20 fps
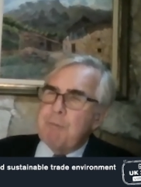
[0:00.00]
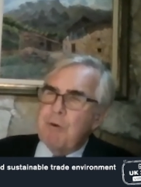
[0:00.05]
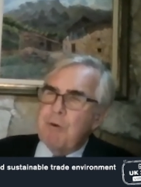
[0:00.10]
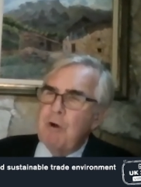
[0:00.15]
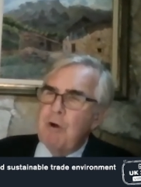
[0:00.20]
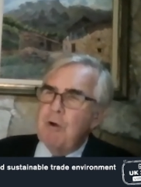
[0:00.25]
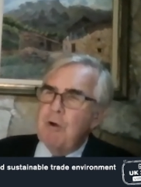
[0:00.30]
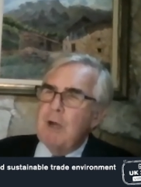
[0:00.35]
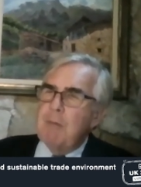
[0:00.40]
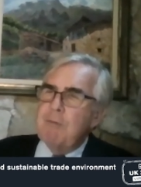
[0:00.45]

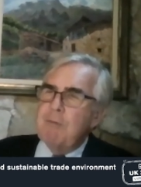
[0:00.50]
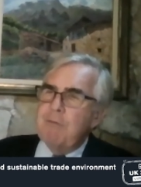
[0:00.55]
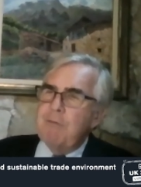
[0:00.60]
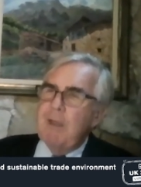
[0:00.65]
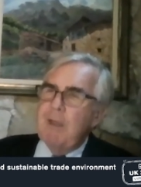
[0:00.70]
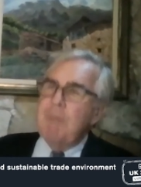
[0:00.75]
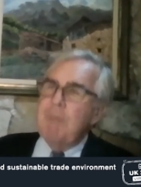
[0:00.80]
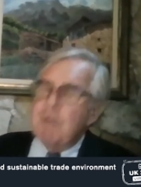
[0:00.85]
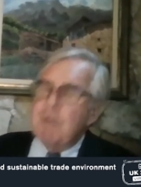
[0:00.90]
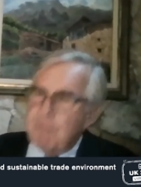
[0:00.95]
program of
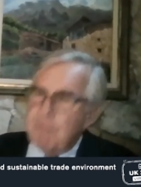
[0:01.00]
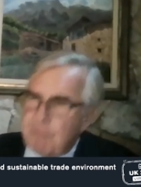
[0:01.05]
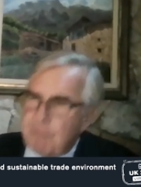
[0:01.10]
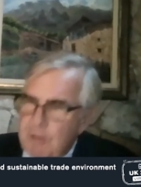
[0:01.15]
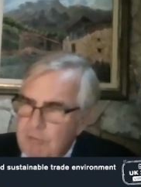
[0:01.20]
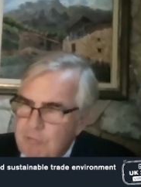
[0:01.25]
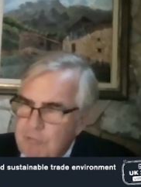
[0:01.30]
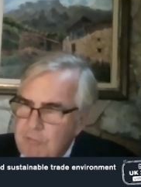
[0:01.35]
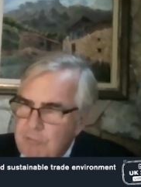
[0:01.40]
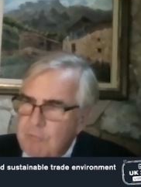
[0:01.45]
evidence
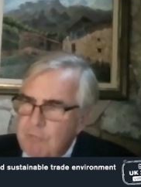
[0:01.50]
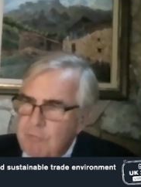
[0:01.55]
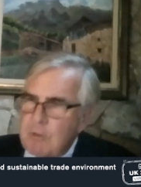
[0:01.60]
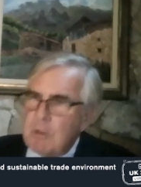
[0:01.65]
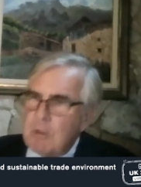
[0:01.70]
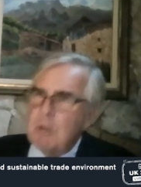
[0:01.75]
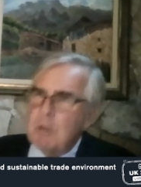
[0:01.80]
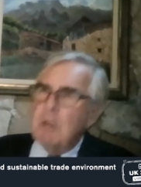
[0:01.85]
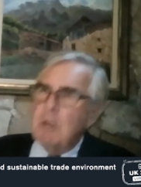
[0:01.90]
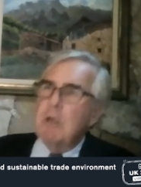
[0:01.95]

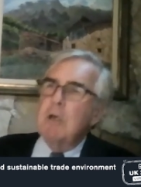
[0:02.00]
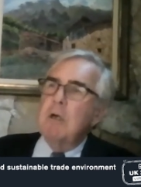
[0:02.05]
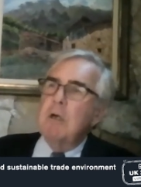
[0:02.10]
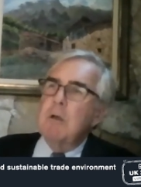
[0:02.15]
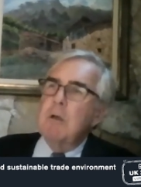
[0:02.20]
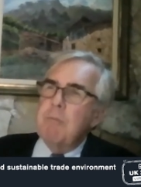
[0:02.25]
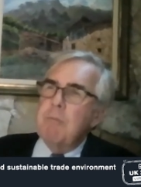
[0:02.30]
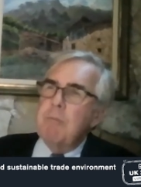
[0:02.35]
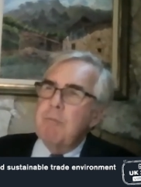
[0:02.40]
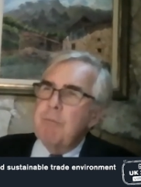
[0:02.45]
sessions
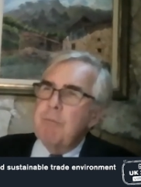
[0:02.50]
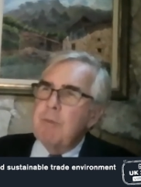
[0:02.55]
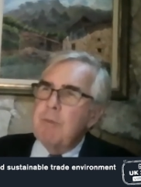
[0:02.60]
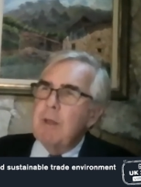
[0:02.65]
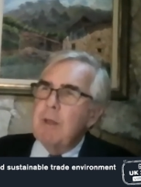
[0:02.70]
on